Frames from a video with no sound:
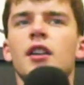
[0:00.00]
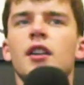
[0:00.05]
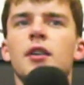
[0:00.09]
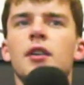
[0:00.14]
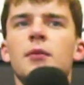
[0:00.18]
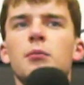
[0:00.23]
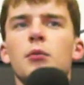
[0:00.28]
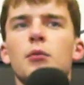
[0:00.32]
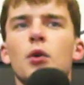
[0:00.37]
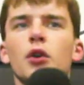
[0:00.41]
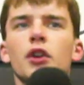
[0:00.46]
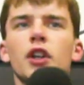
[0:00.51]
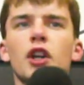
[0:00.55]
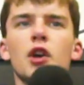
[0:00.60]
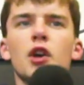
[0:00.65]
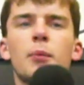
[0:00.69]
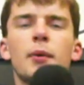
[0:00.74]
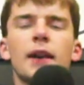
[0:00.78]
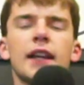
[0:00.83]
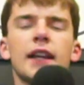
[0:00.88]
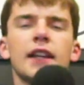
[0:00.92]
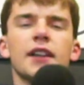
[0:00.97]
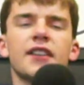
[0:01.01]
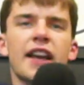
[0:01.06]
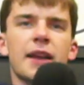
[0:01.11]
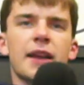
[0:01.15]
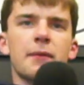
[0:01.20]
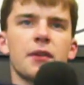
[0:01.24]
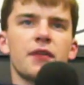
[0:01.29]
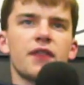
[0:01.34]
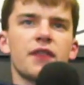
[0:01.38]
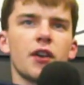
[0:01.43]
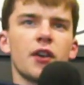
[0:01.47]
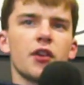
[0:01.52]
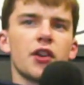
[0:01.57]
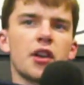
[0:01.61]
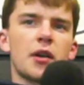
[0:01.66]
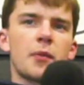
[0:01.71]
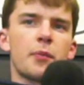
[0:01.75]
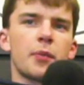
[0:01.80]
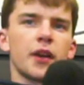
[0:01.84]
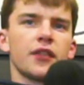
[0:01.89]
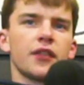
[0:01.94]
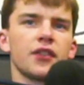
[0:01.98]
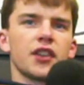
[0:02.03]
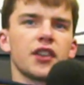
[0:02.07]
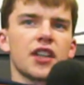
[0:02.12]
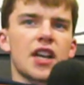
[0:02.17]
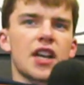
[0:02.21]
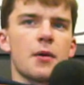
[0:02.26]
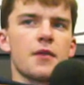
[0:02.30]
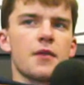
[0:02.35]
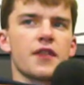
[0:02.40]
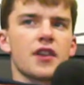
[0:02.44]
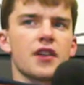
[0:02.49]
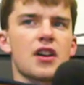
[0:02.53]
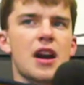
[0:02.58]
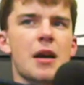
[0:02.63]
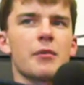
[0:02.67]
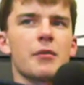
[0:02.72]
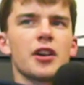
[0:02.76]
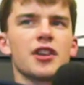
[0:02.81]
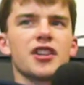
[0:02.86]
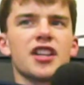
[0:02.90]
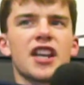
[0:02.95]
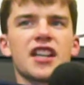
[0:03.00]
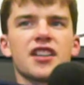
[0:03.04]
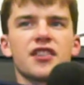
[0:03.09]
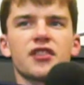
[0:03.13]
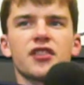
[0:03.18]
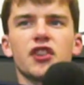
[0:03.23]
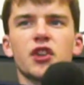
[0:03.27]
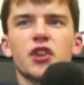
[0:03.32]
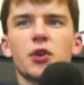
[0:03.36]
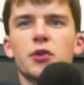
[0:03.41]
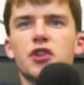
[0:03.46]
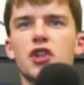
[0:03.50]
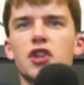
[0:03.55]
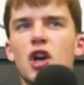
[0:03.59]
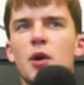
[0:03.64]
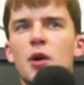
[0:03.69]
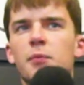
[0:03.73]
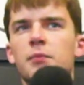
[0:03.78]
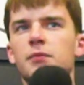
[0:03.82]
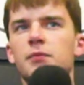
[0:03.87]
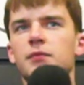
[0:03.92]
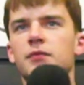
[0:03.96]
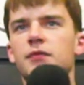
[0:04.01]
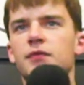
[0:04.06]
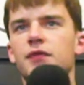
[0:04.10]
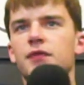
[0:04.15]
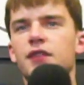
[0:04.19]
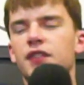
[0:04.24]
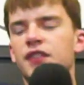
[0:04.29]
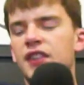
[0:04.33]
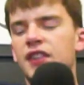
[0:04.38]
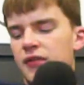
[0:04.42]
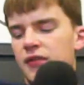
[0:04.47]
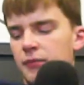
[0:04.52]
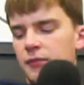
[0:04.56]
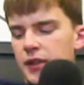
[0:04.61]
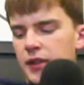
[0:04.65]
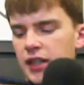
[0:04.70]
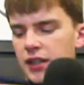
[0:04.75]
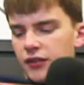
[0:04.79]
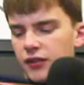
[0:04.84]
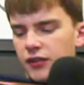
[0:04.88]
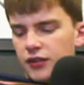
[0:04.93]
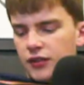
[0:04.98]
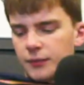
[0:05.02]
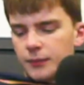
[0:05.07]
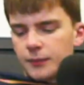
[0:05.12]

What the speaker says: More notably an attacking midfielder, but he's going to come in for Kramaric here just to do a job for 7 minutes.